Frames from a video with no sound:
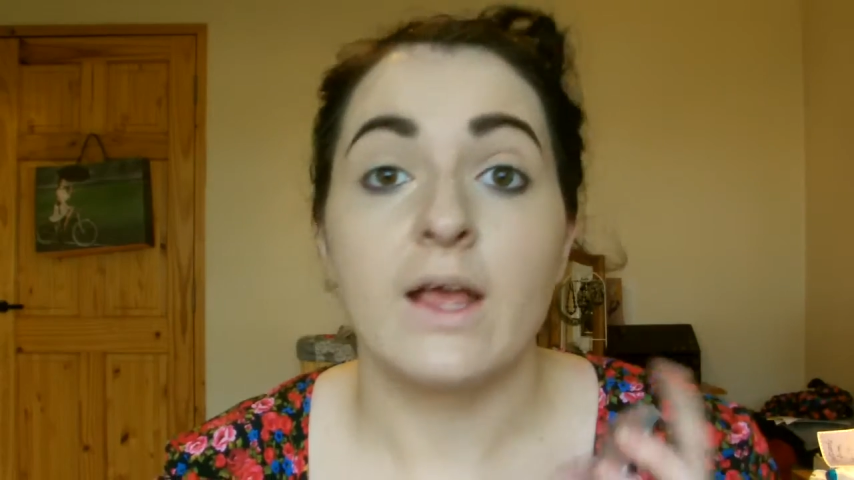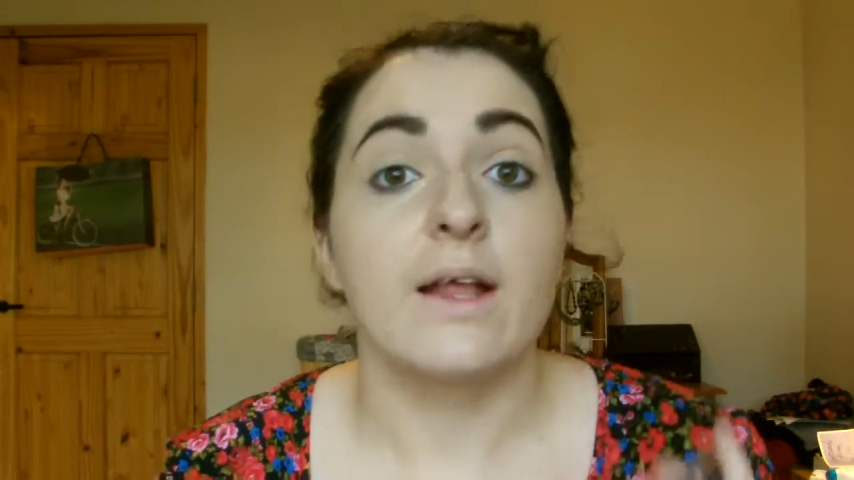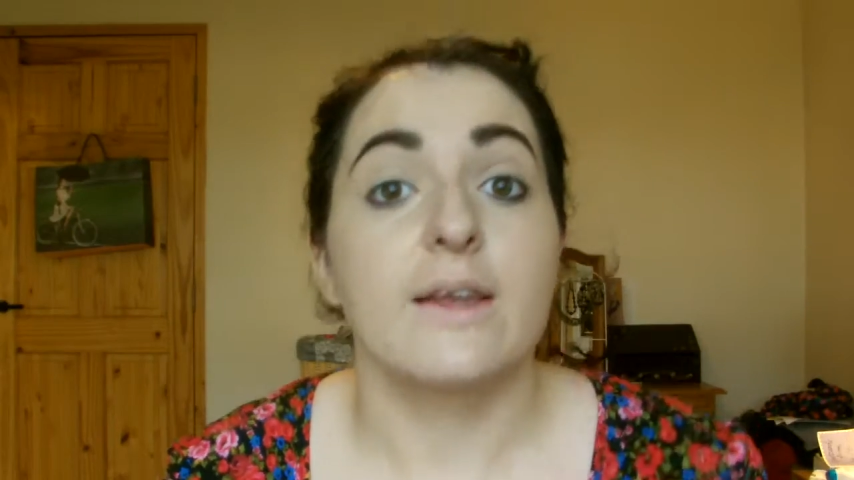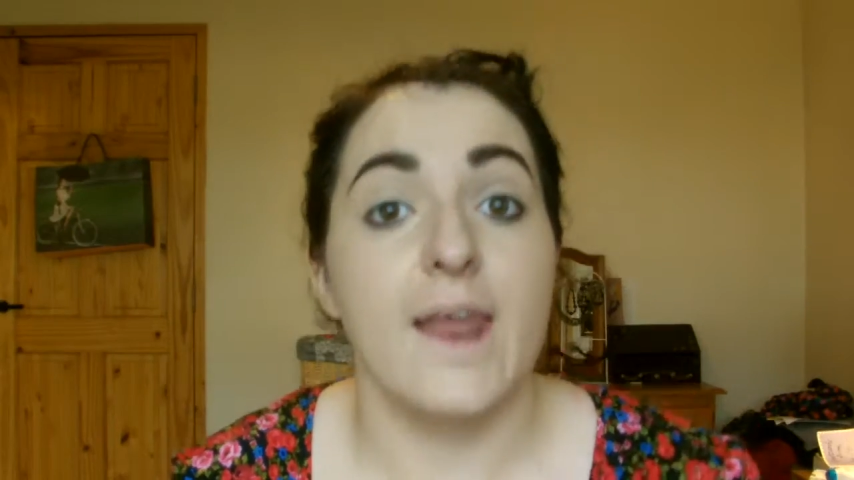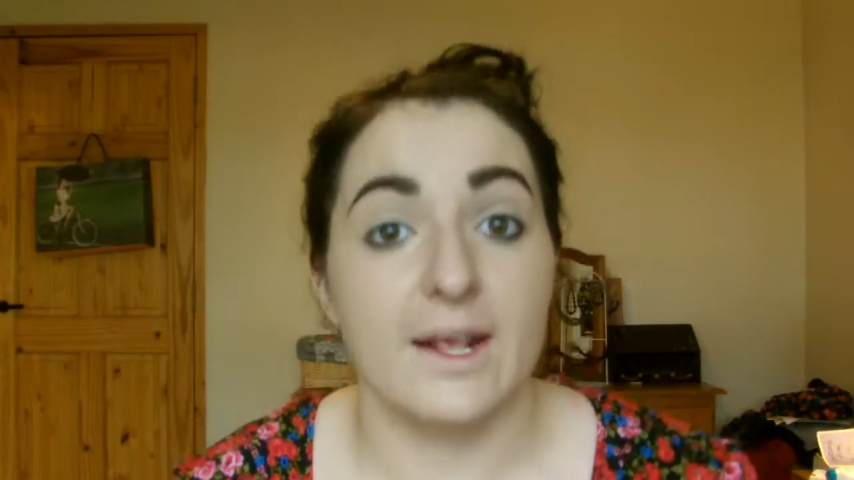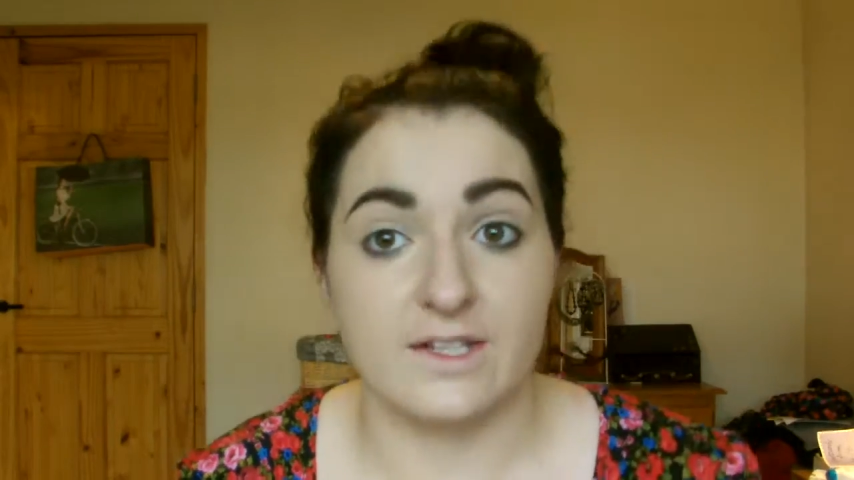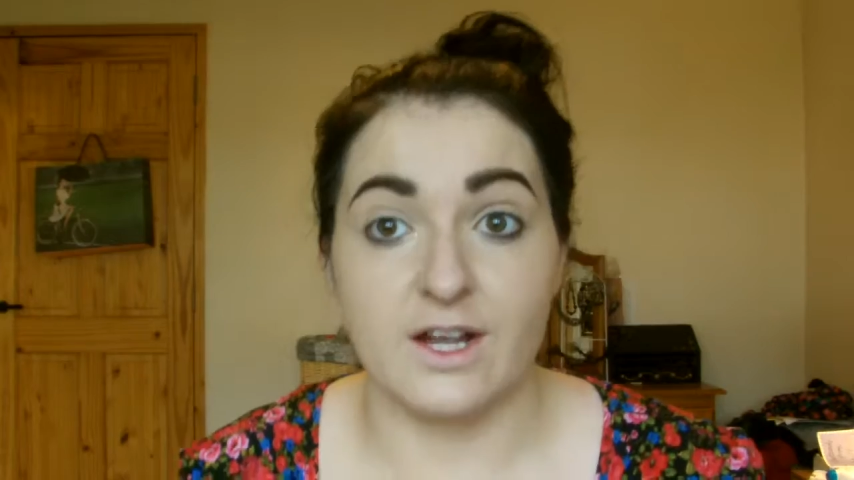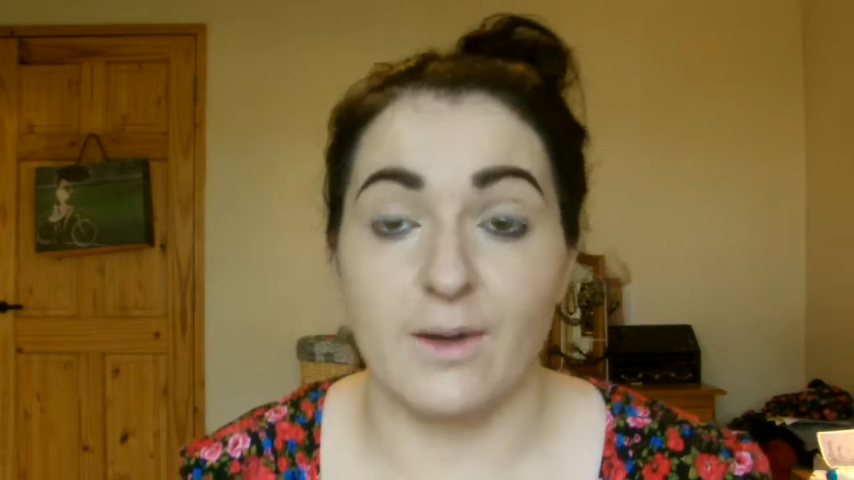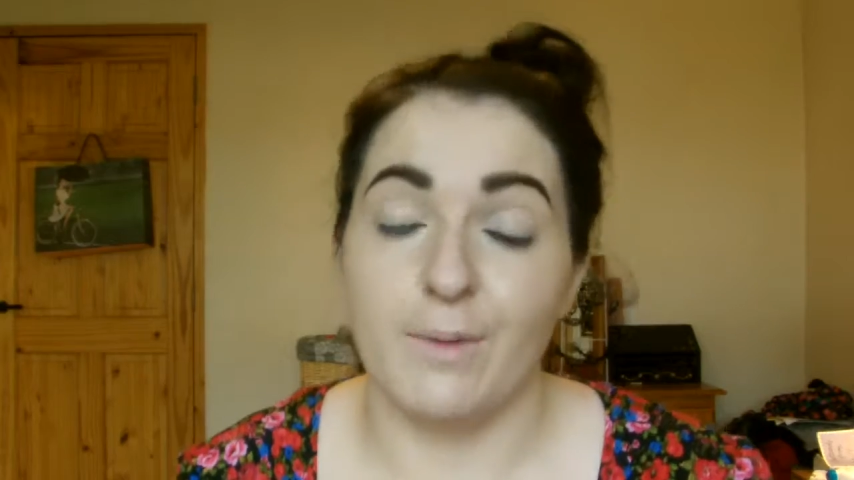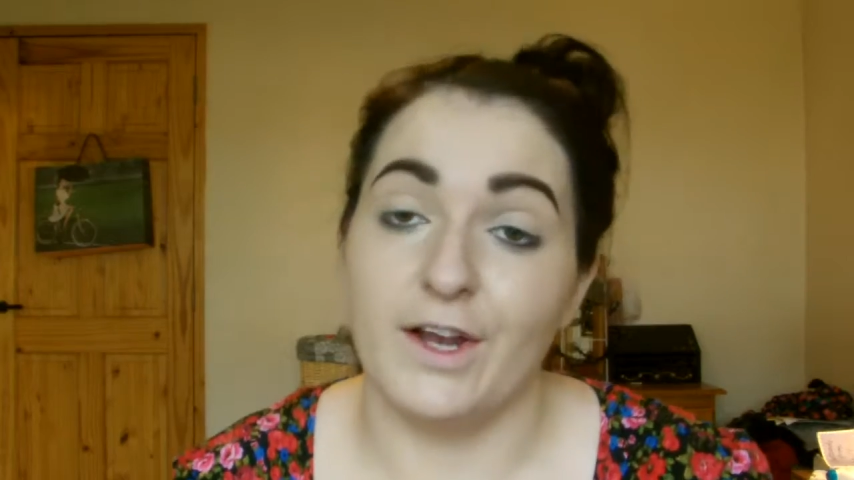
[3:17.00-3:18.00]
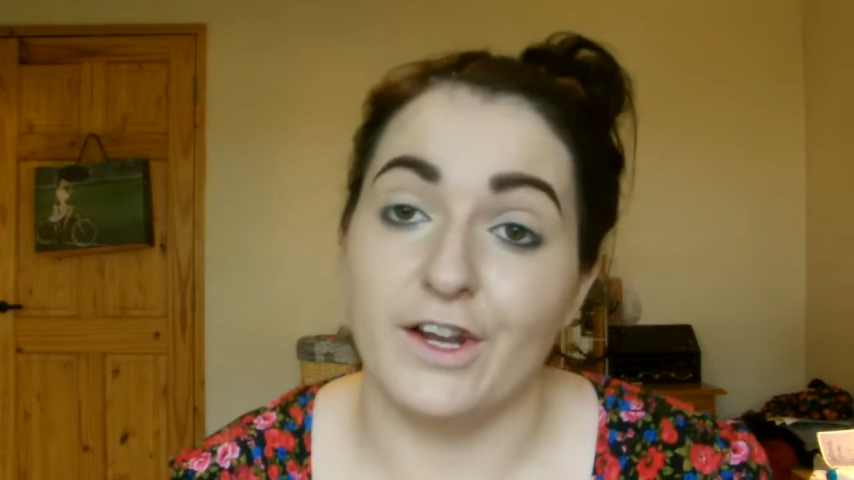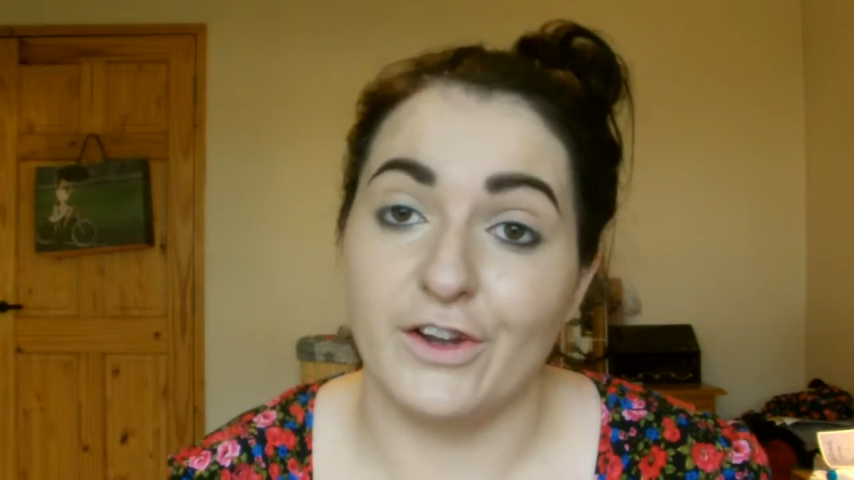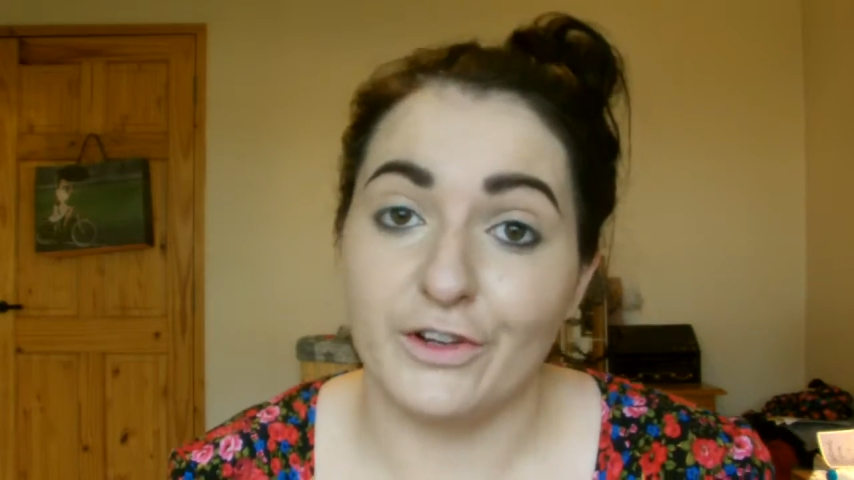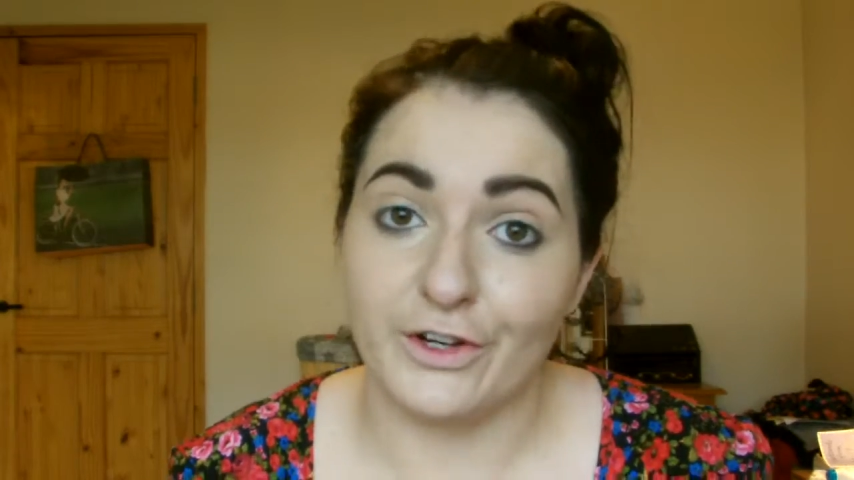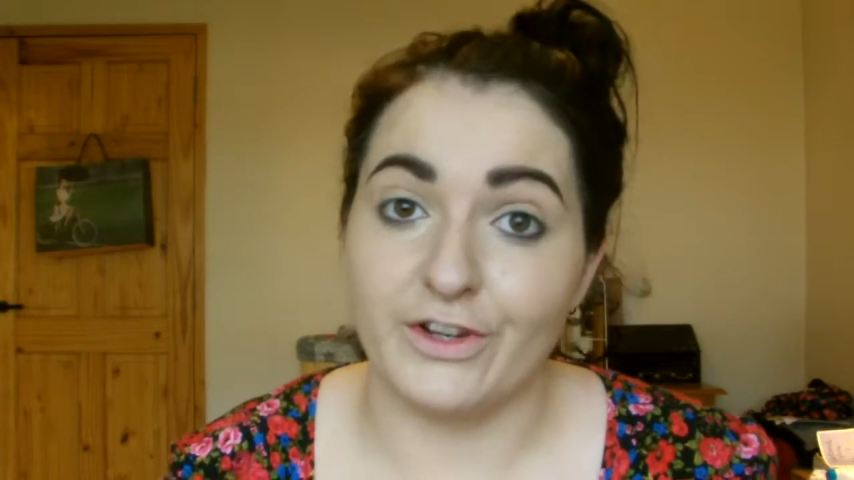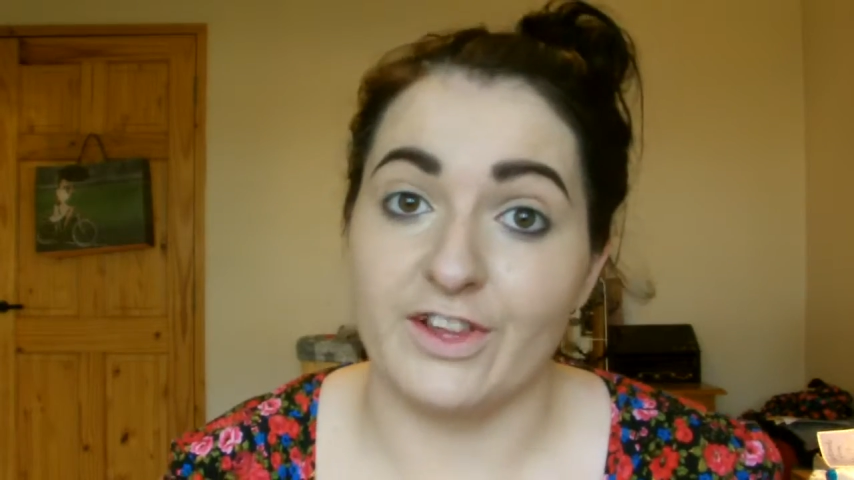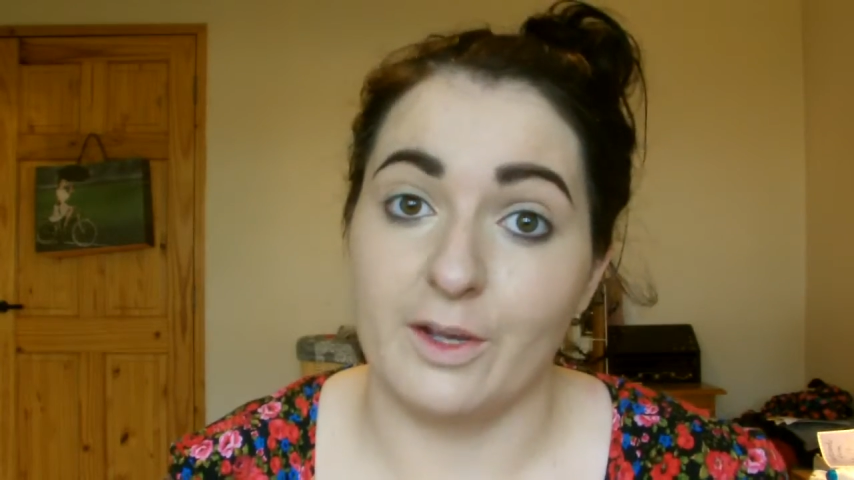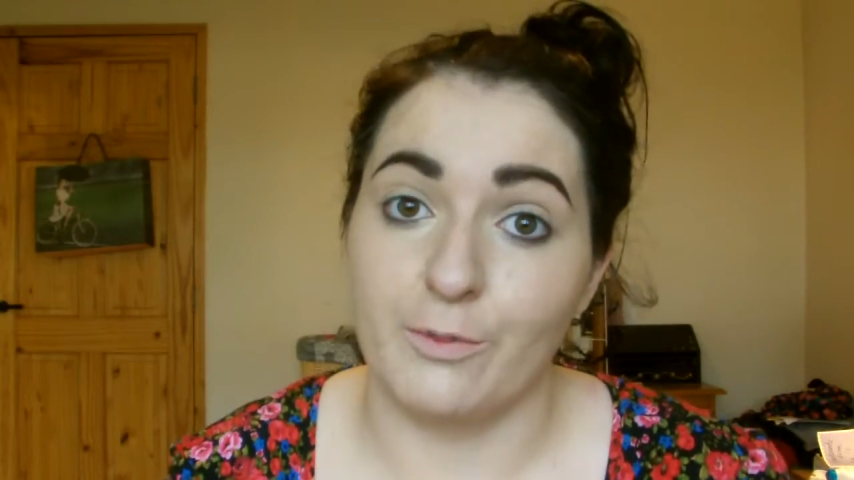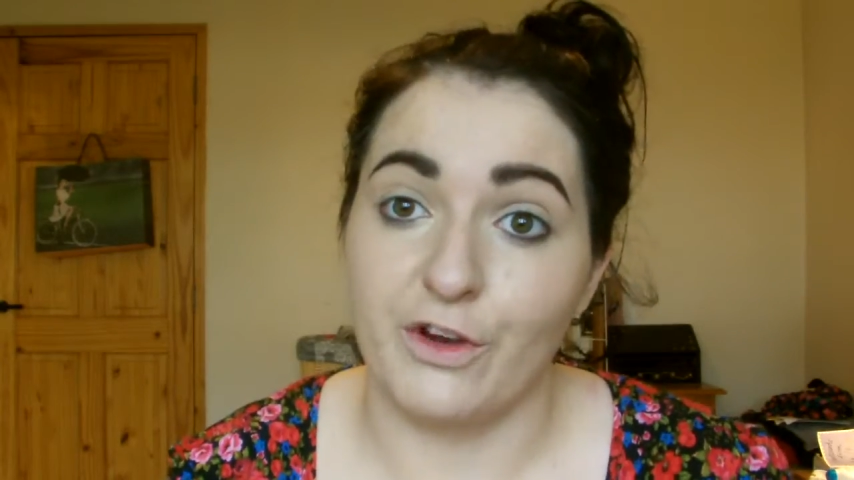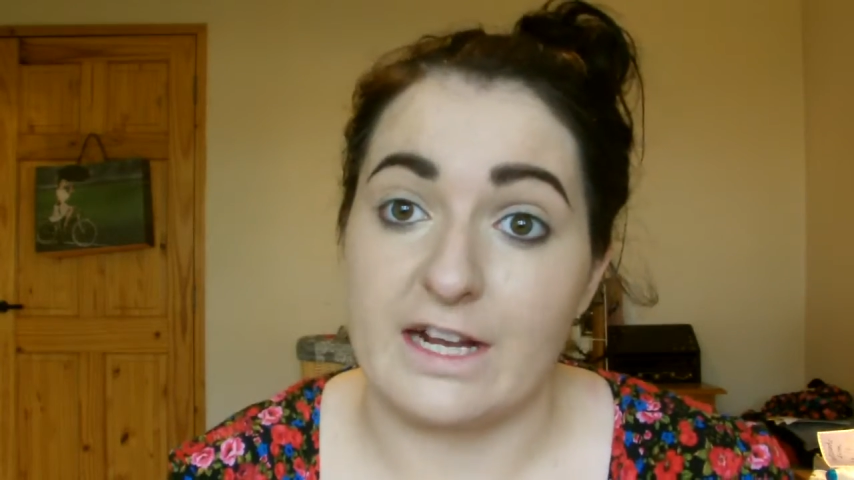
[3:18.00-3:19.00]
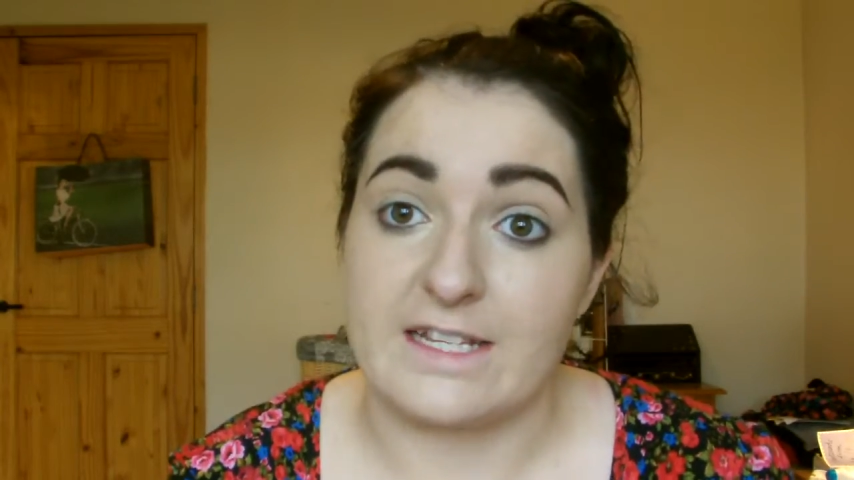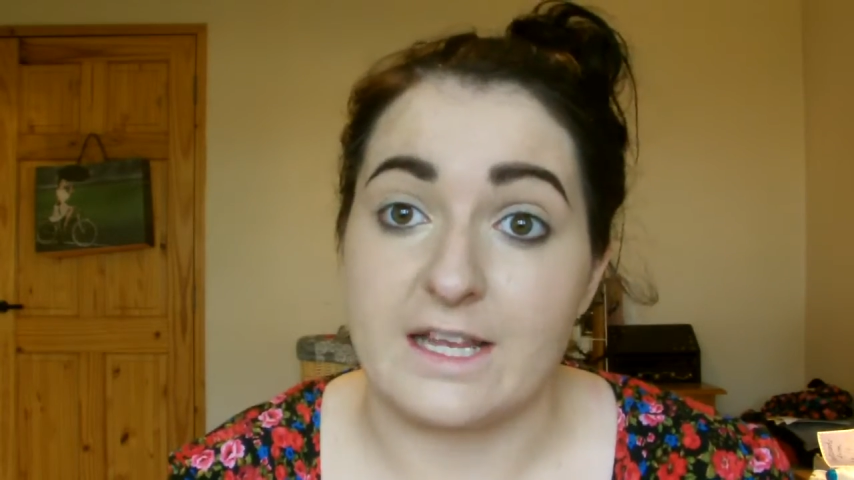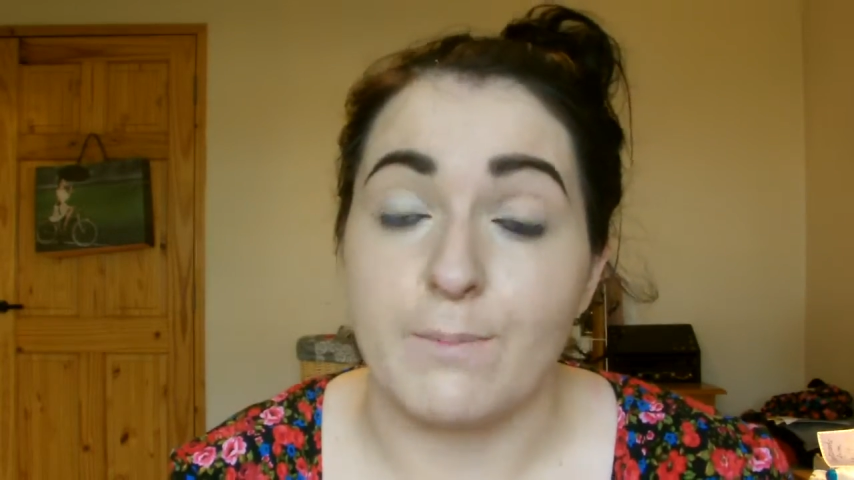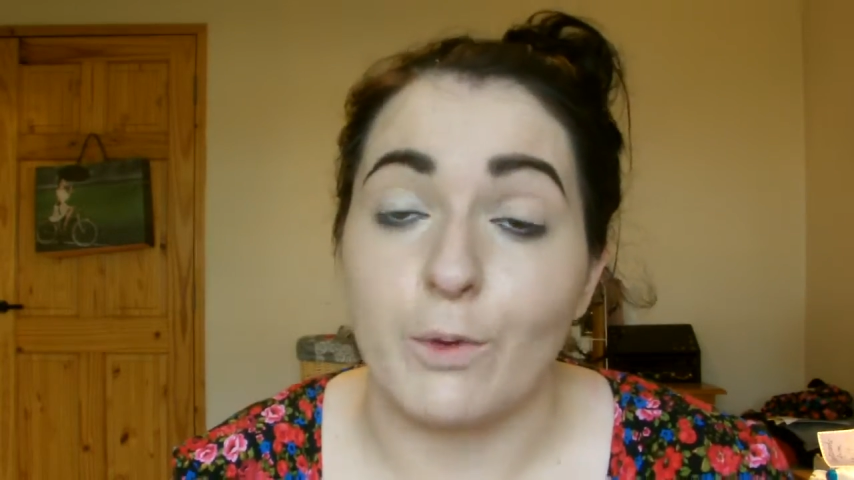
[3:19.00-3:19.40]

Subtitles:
Next up, and I know you're going to think I'm crazy,